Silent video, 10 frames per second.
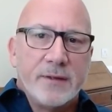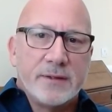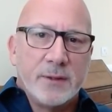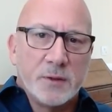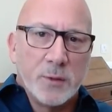a
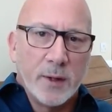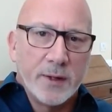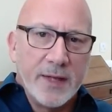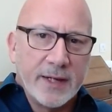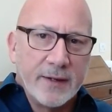social
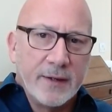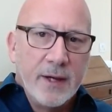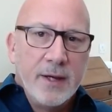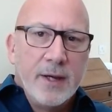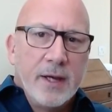worker that can
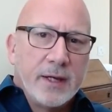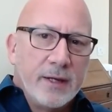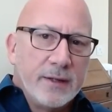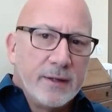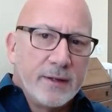
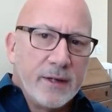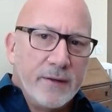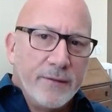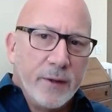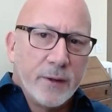
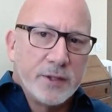view your